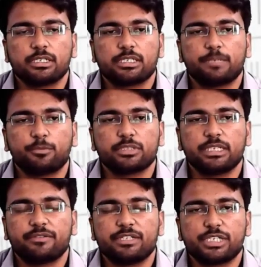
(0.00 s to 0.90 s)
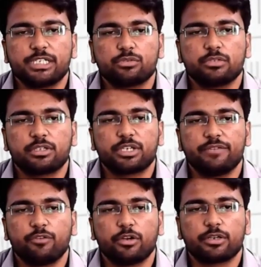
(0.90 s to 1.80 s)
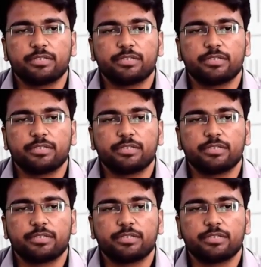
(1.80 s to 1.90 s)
Suppose it will change to the 3 volt,